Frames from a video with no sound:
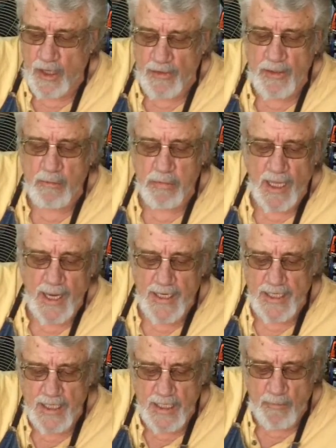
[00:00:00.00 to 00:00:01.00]
it on the
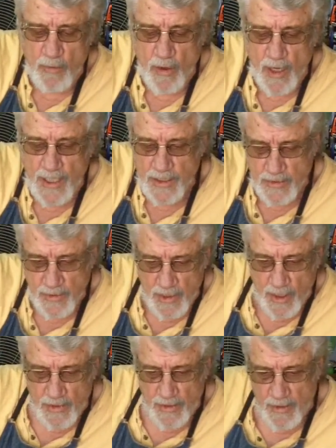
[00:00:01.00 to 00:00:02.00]
blade anymore. I do it
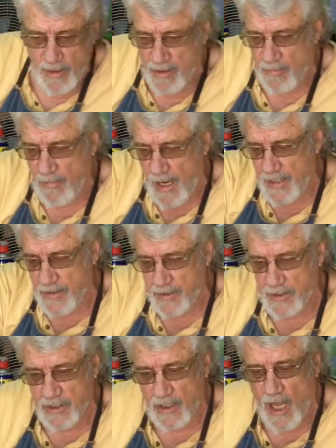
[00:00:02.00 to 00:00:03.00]
on the miter
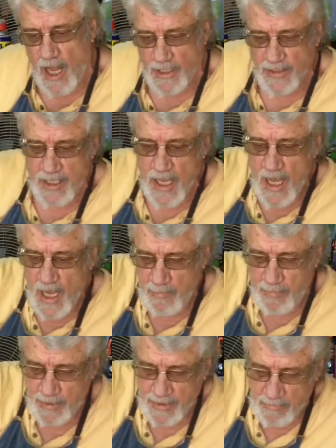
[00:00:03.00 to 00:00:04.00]
slots. I
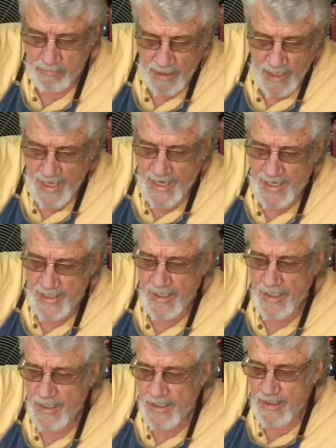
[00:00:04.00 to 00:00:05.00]
put the blade
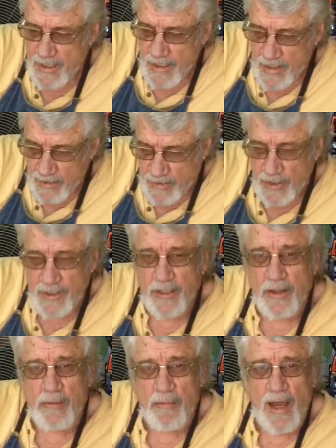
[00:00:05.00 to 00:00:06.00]
good
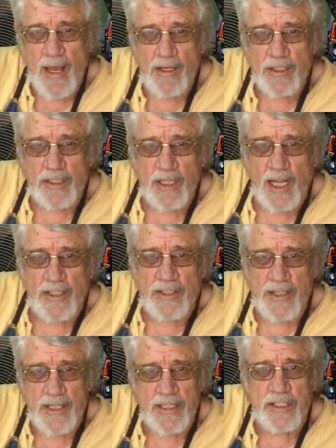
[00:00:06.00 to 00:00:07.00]
to the miter slots,
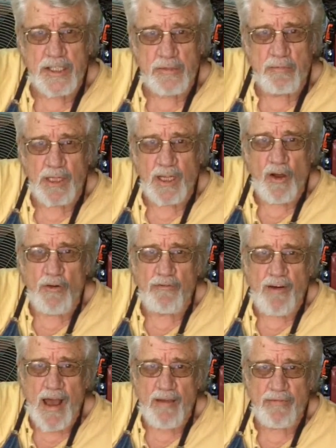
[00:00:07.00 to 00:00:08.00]
and this is below
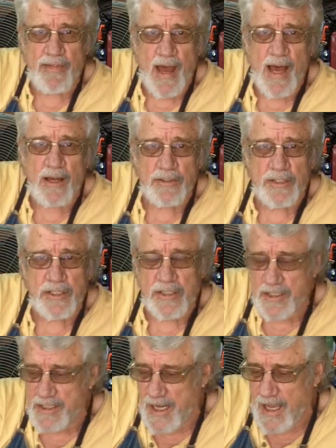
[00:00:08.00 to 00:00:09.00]

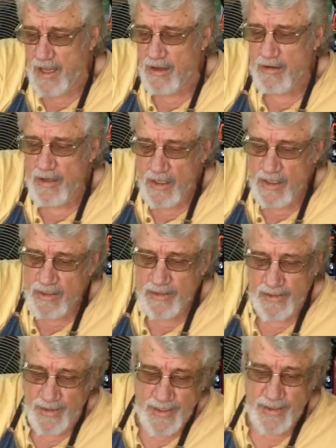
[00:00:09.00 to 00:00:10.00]
5/1000ths now,
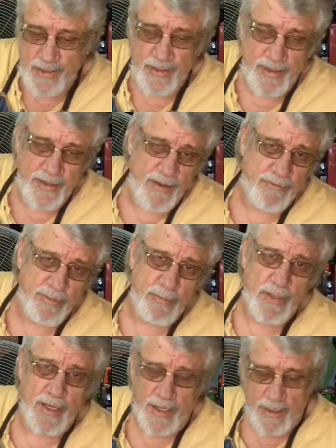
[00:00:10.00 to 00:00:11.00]
so that's good enough for
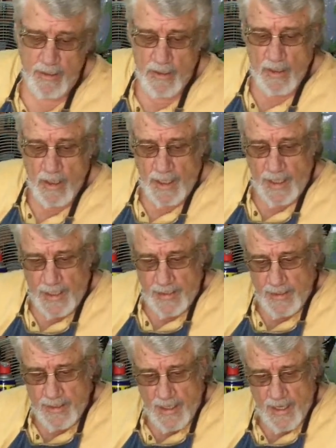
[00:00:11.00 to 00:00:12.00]
me.
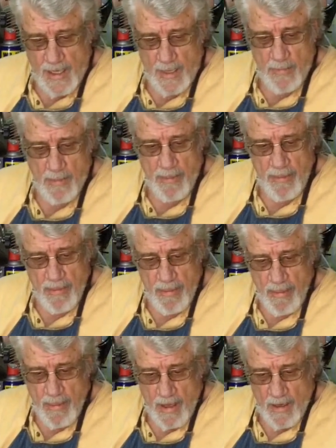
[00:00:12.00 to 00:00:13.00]
And
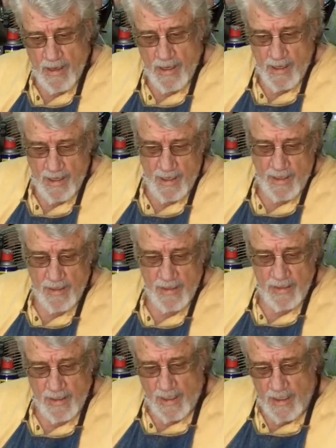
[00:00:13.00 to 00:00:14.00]
I'll
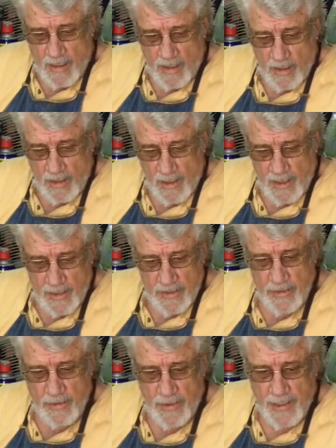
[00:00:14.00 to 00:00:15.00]

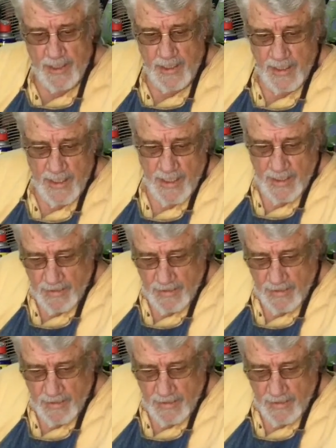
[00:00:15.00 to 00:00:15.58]
do the